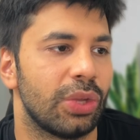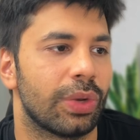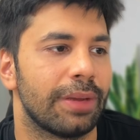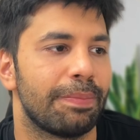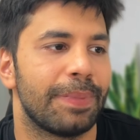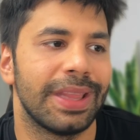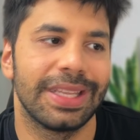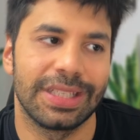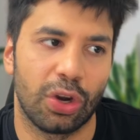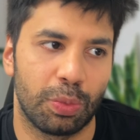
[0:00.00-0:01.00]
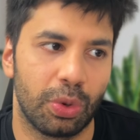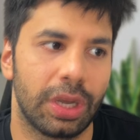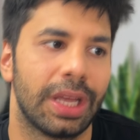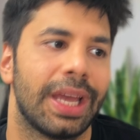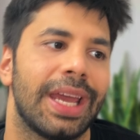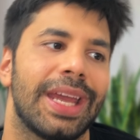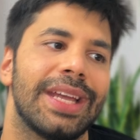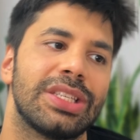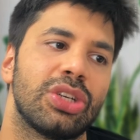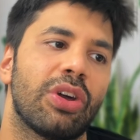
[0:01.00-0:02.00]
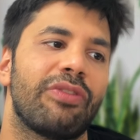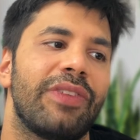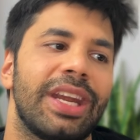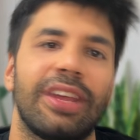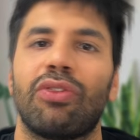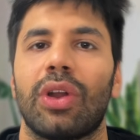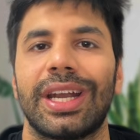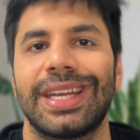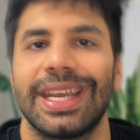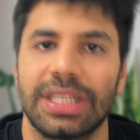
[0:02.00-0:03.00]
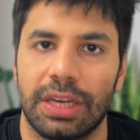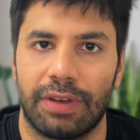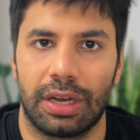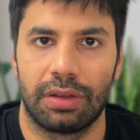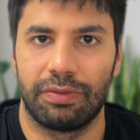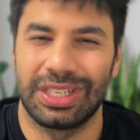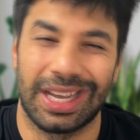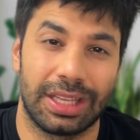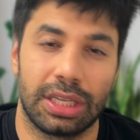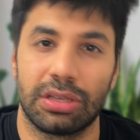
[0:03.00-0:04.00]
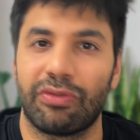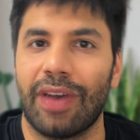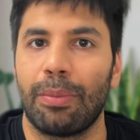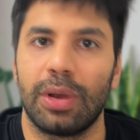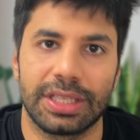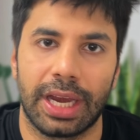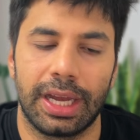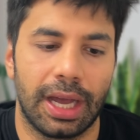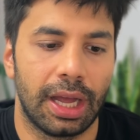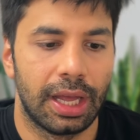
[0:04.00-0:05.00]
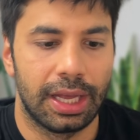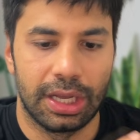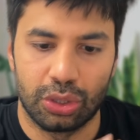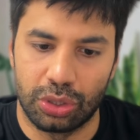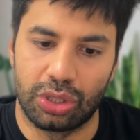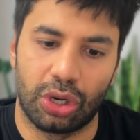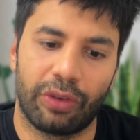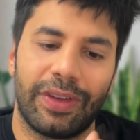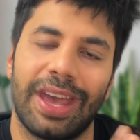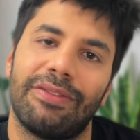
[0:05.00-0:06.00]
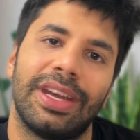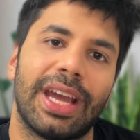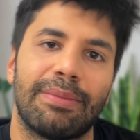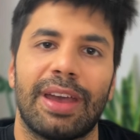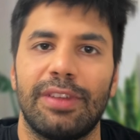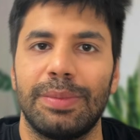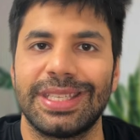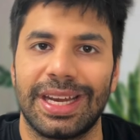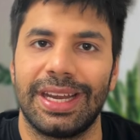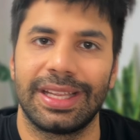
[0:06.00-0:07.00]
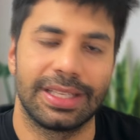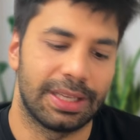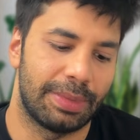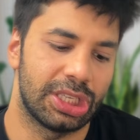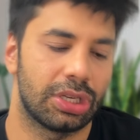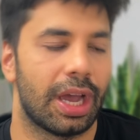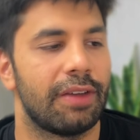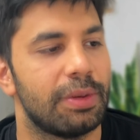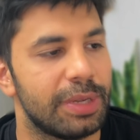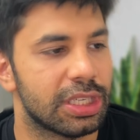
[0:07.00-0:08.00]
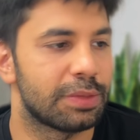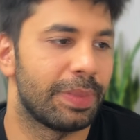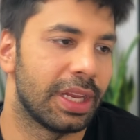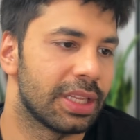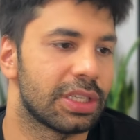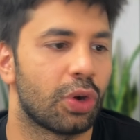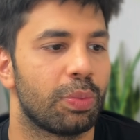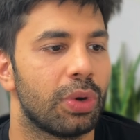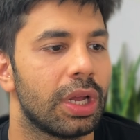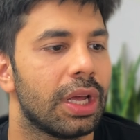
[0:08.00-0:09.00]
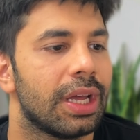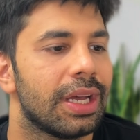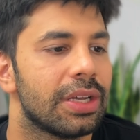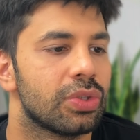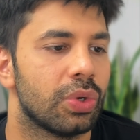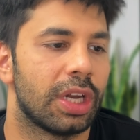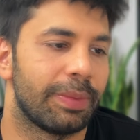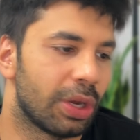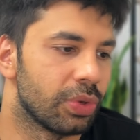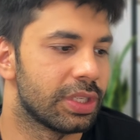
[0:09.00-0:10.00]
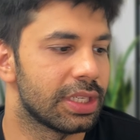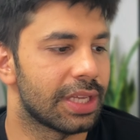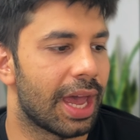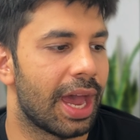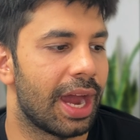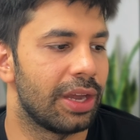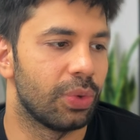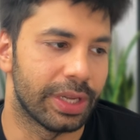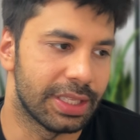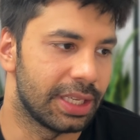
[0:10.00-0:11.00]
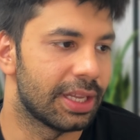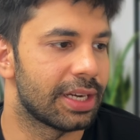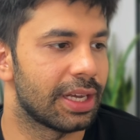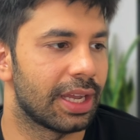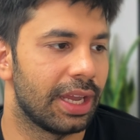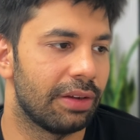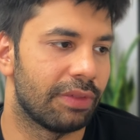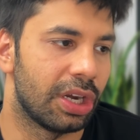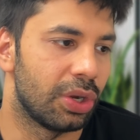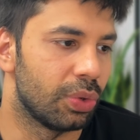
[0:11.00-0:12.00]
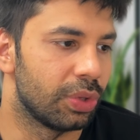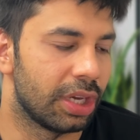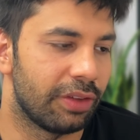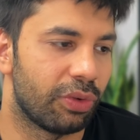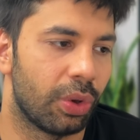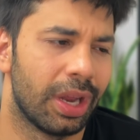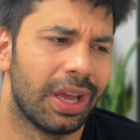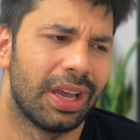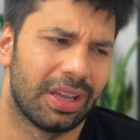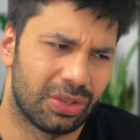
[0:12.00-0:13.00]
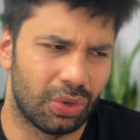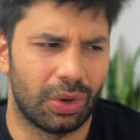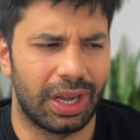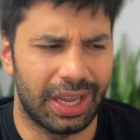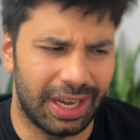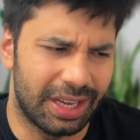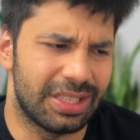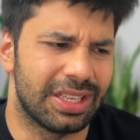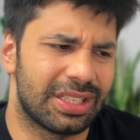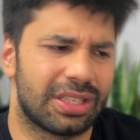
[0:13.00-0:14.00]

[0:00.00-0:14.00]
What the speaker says: you can pin this output instead of waiting for a test event, which I think is a fabulous idea. So instead of every time I will be sending this image, I will be just pinning this output. So let me close this and you can see that again 1, 2, 3, 4. So it is just